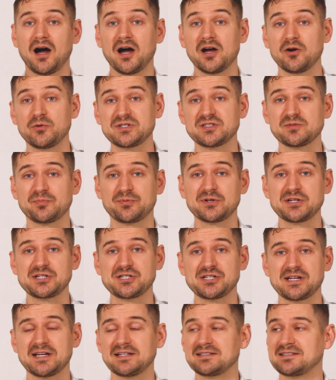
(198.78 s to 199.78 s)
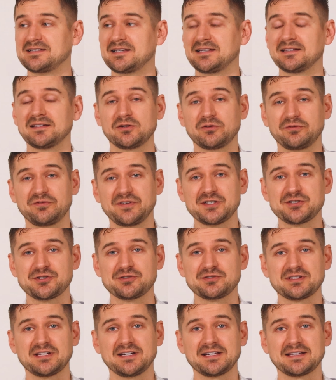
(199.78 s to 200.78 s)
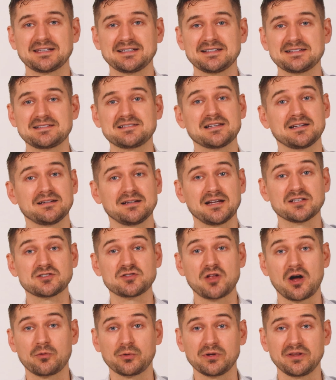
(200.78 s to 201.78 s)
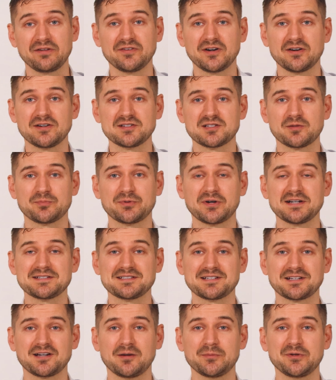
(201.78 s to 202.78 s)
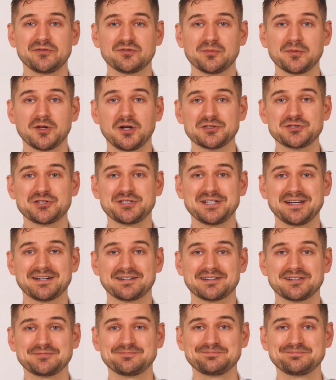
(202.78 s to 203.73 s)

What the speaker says: I always appreciate seeing little features like this, and it's not really very surprising coming from Logitech.